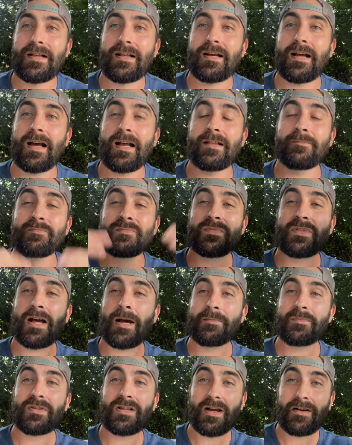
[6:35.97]
I'm
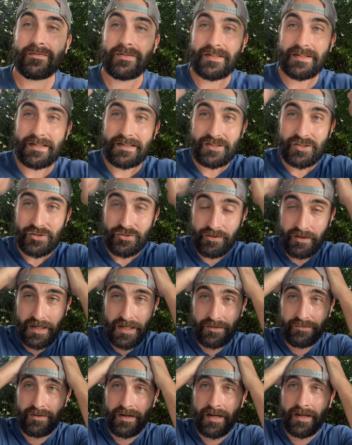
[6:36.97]
loving this
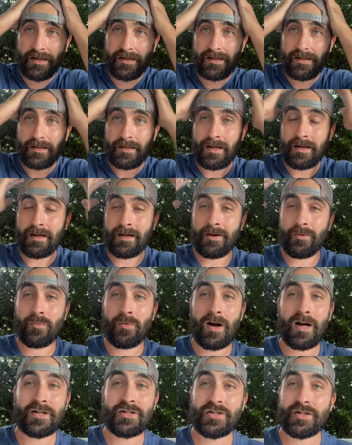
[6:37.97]
train wreck,
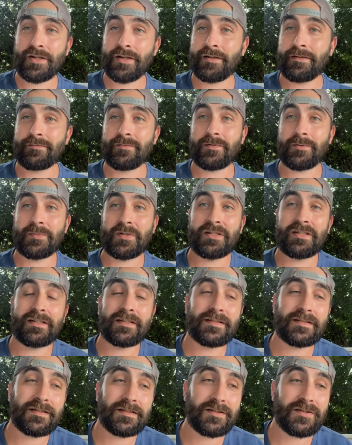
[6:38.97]
watching it from a
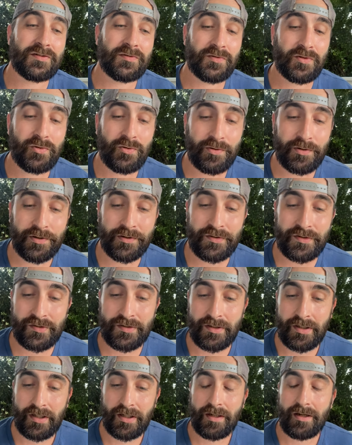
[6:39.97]
distance, of course.
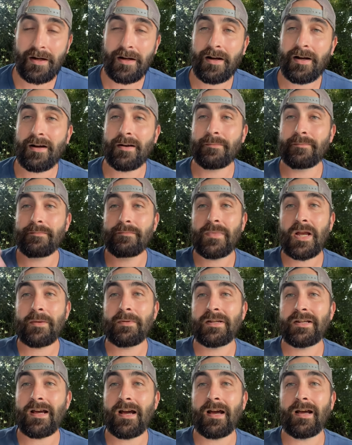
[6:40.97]
Maybe
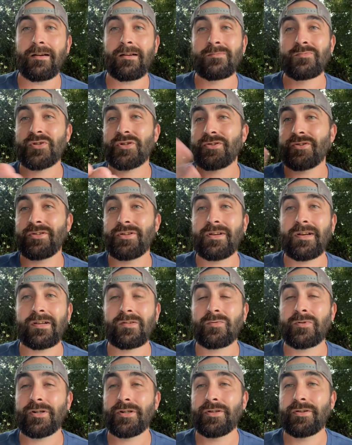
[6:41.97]
not. I'm sure you got
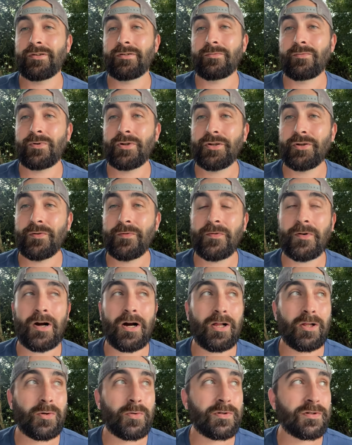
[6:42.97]
one of your
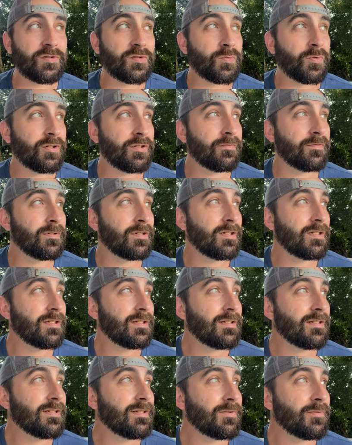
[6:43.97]
followers
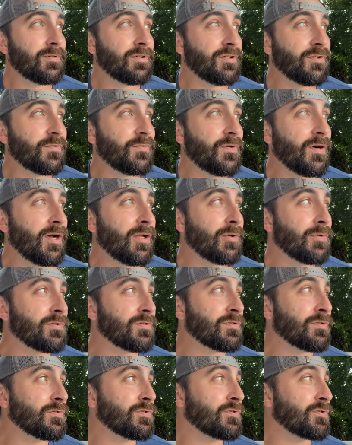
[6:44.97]

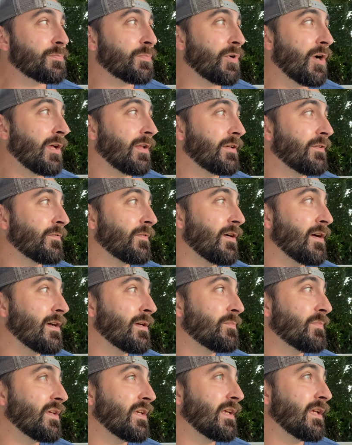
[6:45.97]
will probably
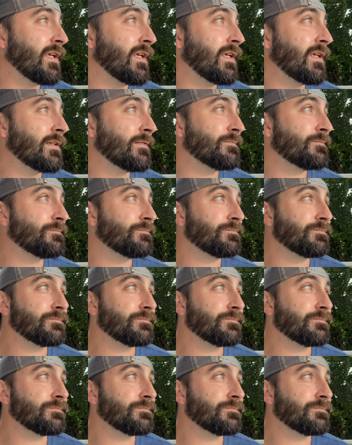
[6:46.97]
find me and